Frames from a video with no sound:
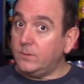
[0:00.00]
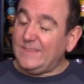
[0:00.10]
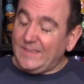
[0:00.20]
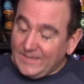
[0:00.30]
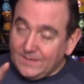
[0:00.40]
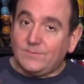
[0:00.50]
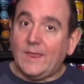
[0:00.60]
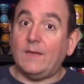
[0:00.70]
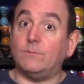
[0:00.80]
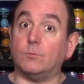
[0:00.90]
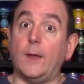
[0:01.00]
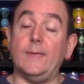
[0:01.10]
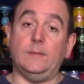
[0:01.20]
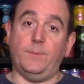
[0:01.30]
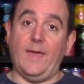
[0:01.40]
They even have
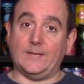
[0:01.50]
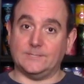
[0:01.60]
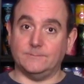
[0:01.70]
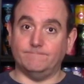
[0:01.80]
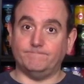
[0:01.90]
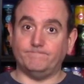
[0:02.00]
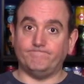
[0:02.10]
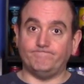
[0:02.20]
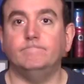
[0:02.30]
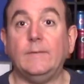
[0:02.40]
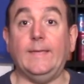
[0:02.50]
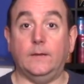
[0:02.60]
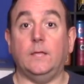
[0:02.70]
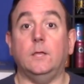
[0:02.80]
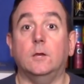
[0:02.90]
variety packs.
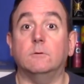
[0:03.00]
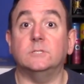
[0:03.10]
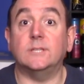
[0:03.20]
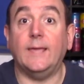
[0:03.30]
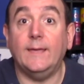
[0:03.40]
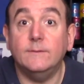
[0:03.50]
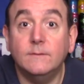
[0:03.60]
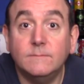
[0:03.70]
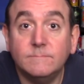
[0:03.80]
And here is the can.